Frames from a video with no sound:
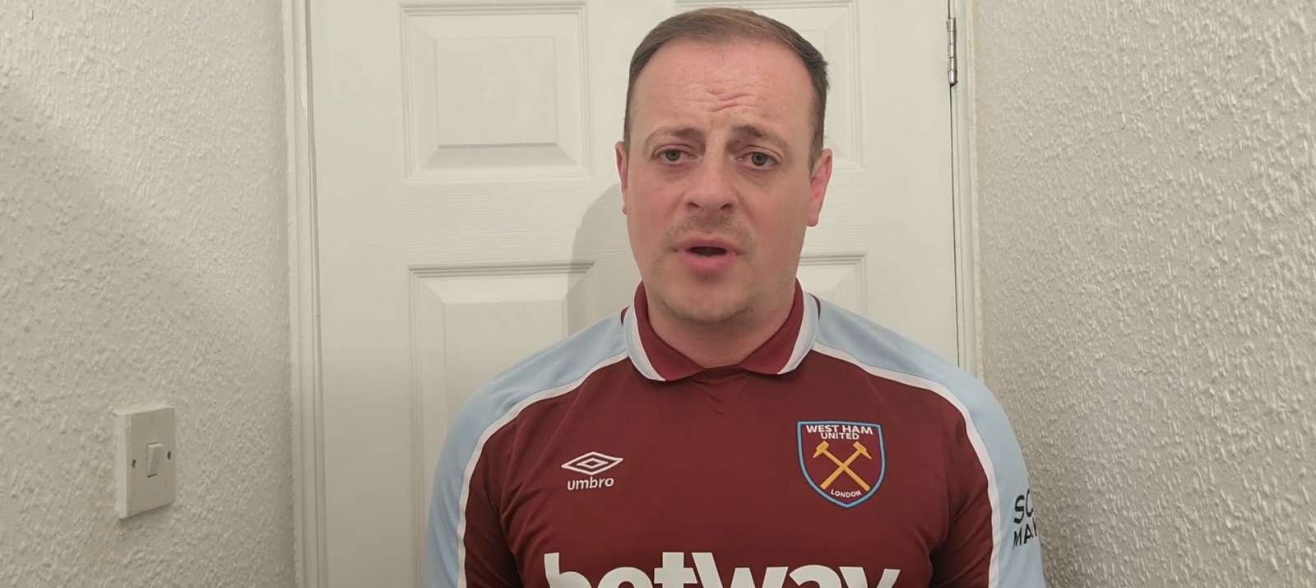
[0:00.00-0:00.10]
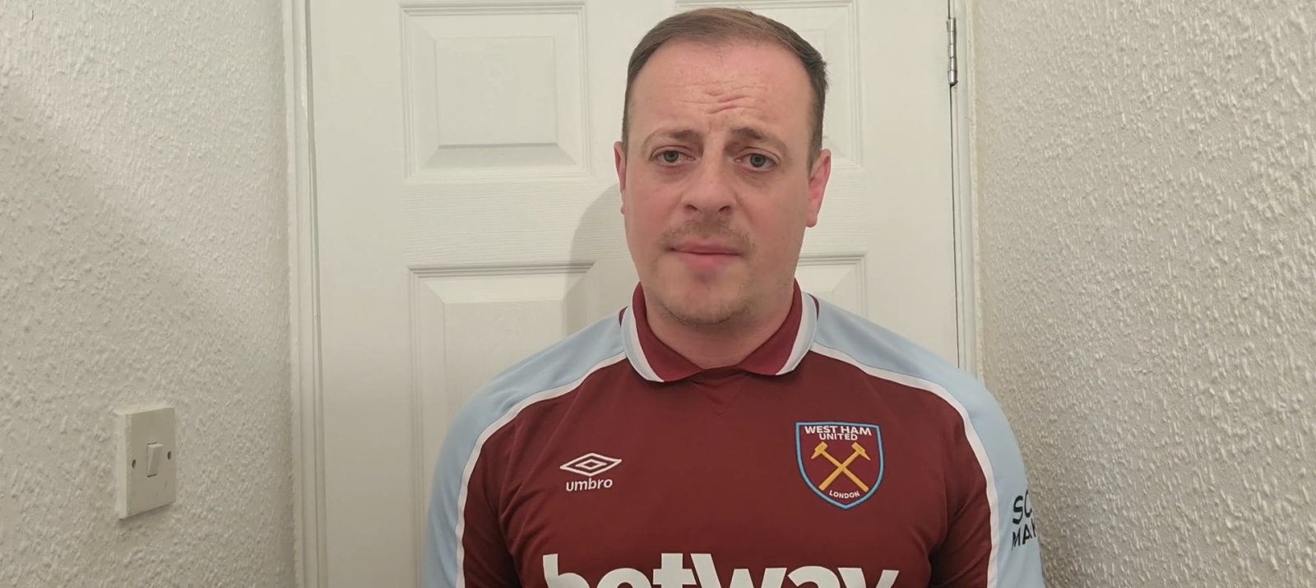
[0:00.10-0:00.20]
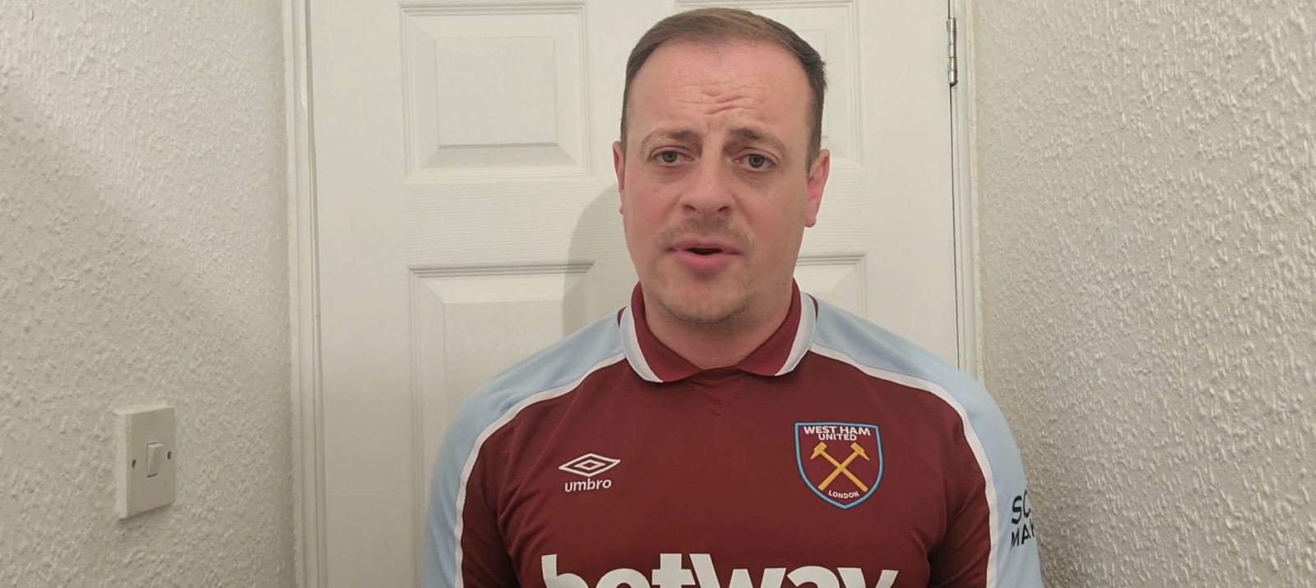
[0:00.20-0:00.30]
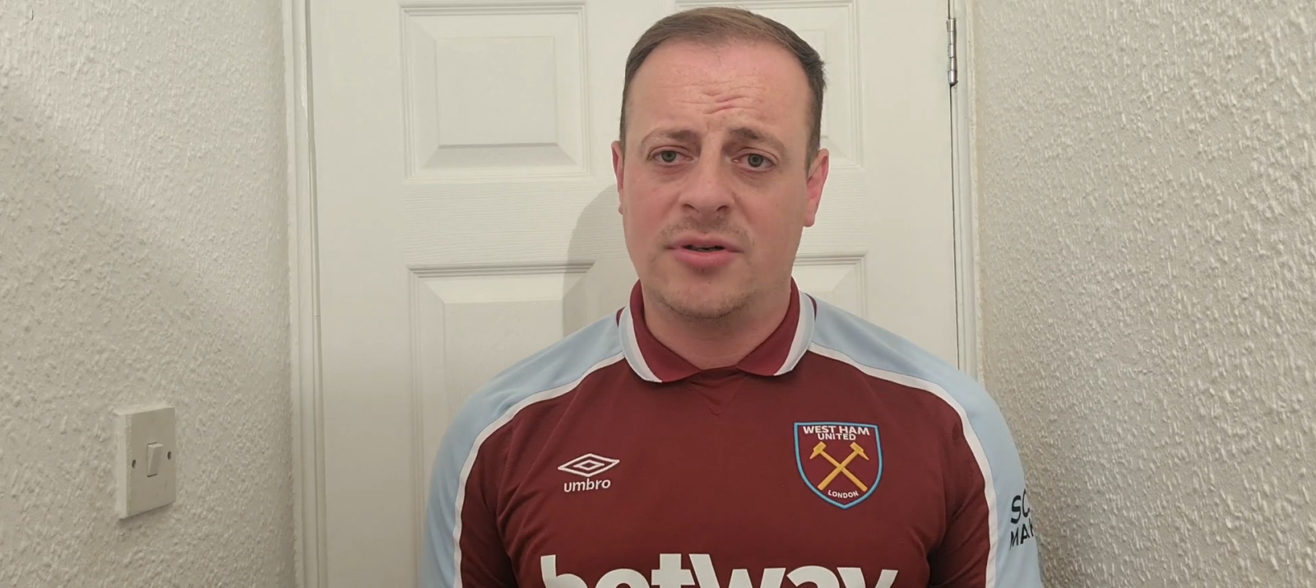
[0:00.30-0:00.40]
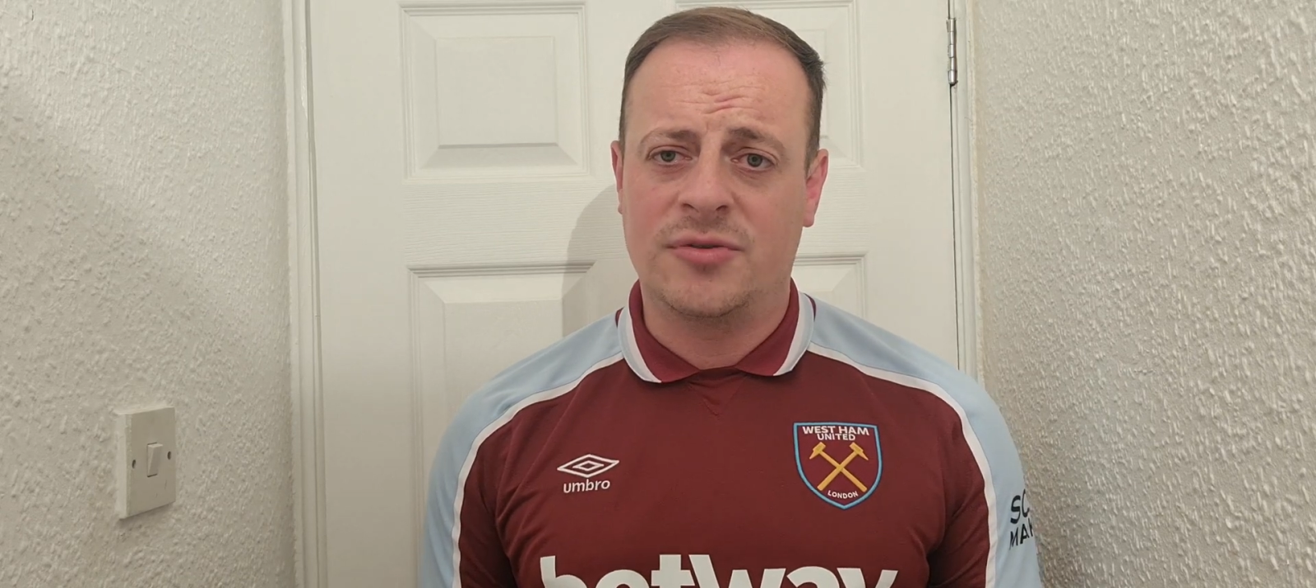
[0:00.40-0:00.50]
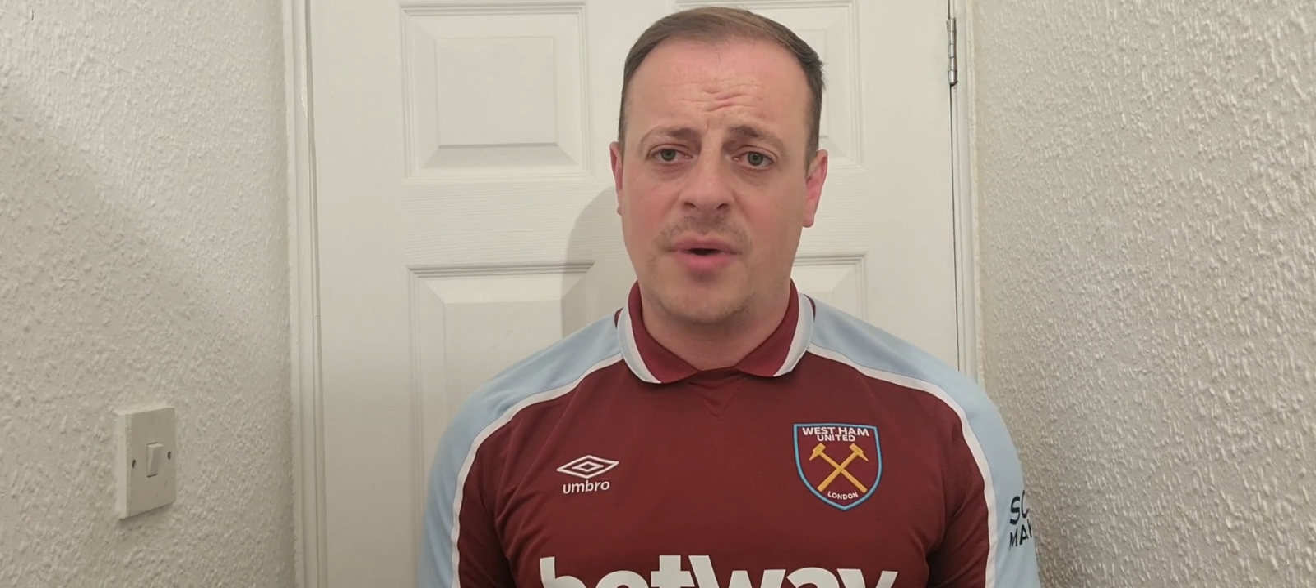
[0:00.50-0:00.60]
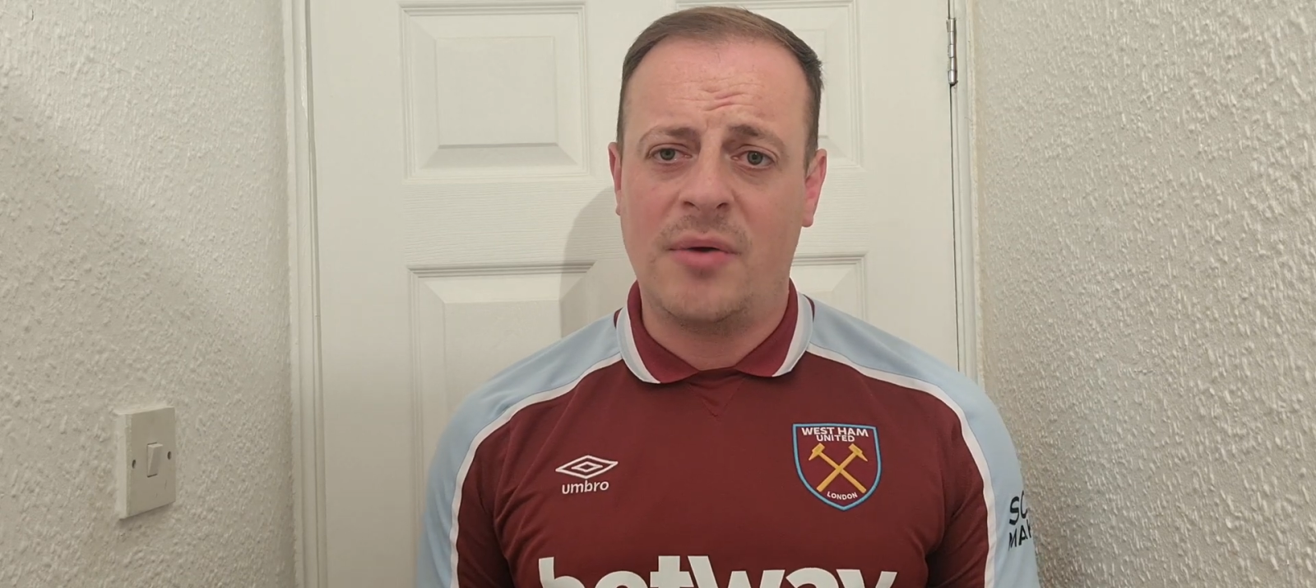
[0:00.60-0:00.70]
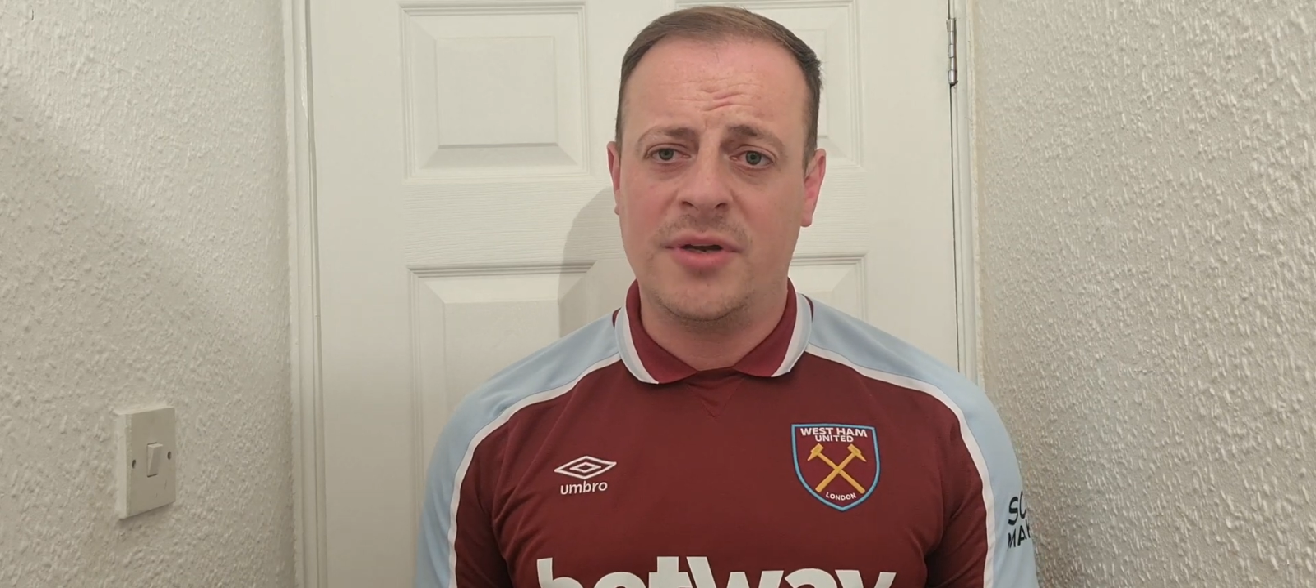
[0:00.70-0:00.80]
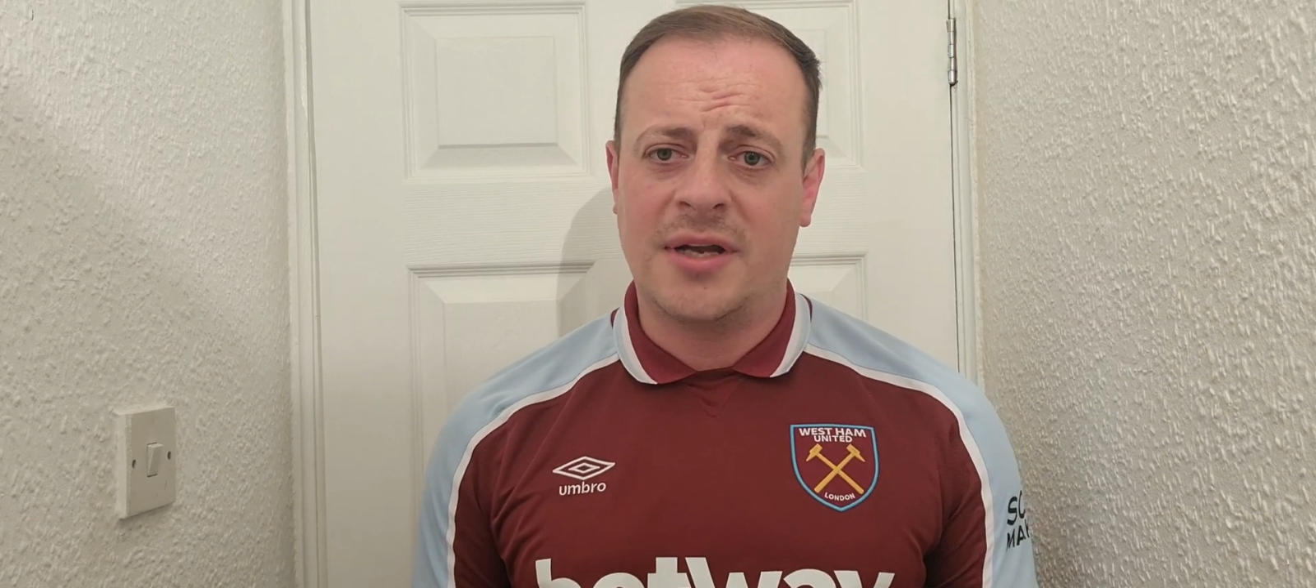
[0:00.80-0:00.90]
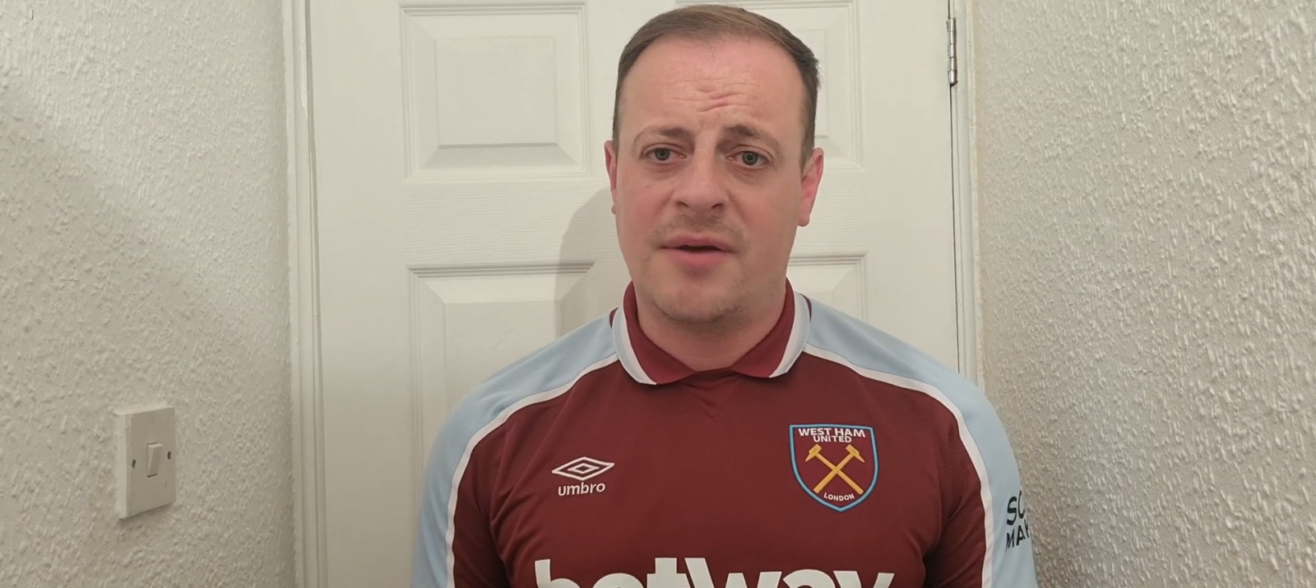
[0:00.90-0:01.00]
come on as
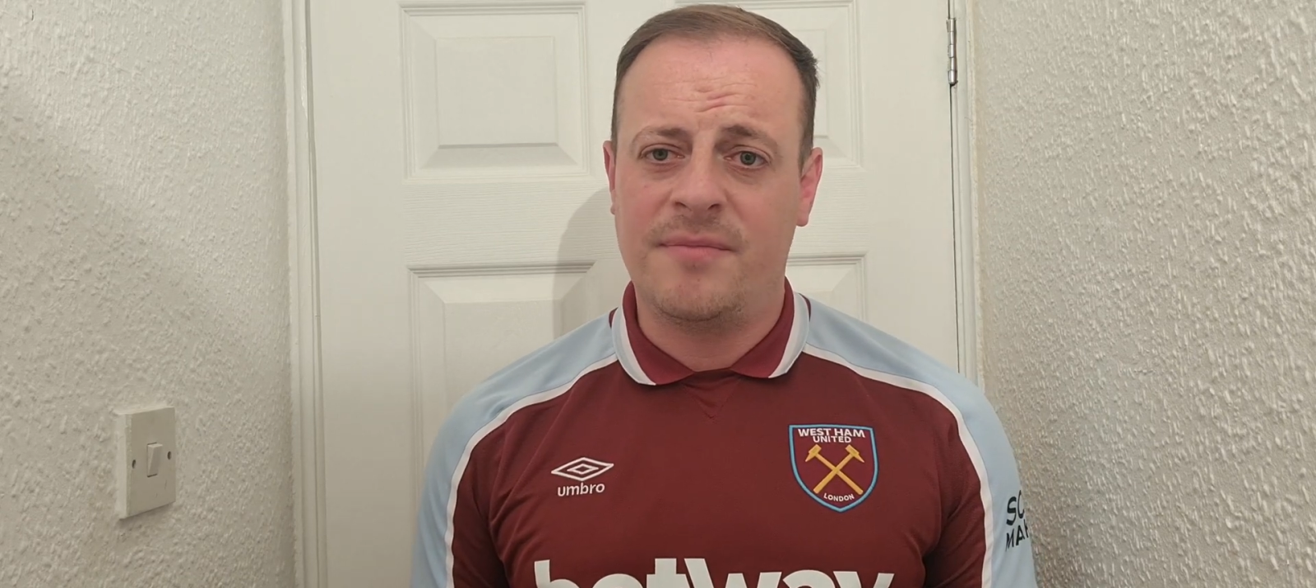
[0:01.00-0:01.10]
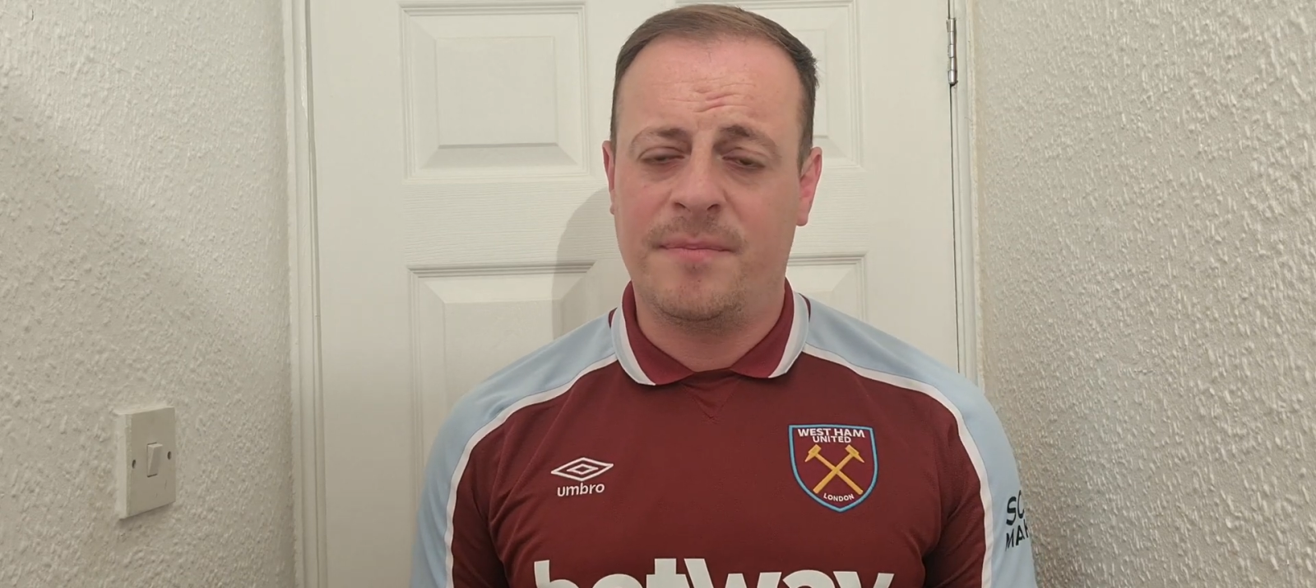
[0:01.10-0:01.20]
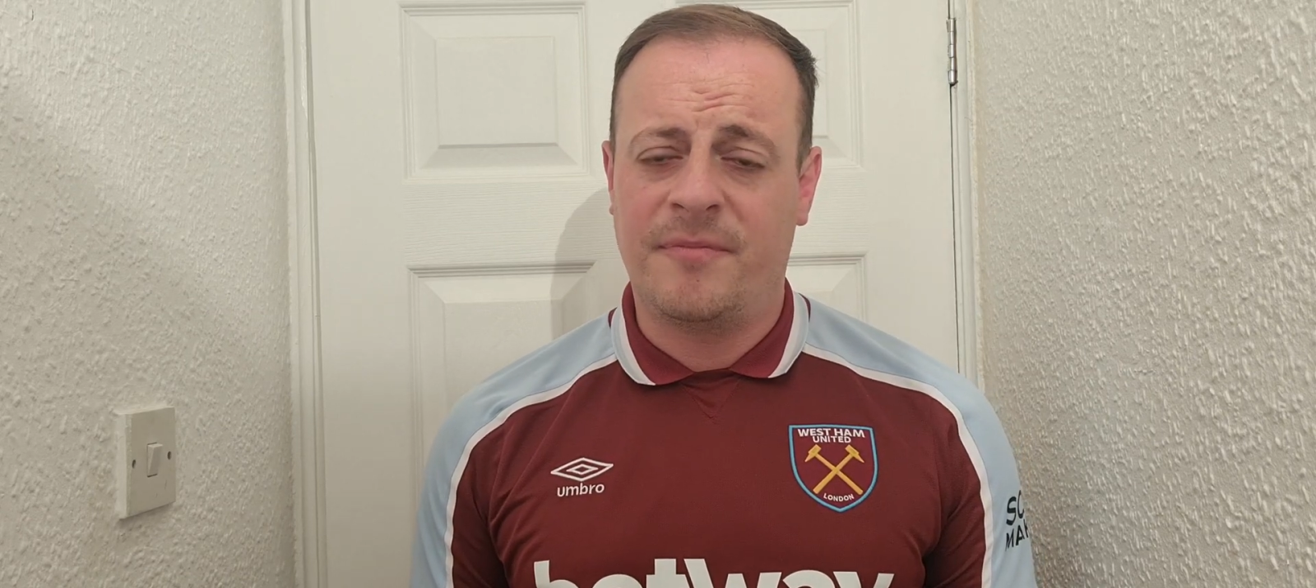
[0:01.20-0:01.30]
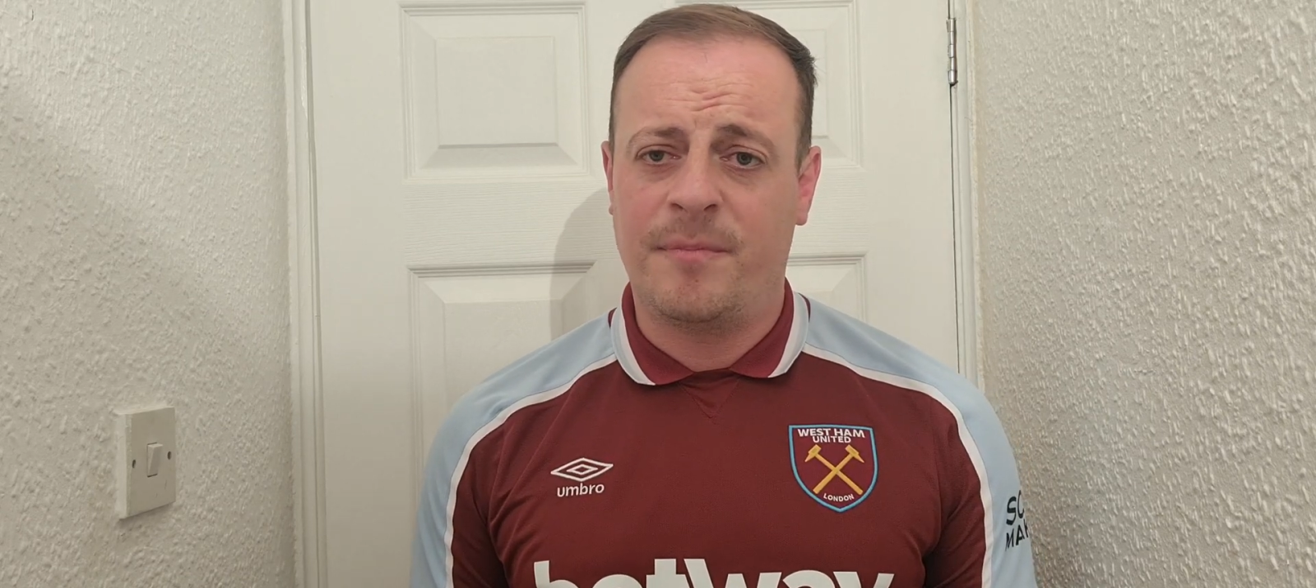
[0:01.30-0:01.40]
well,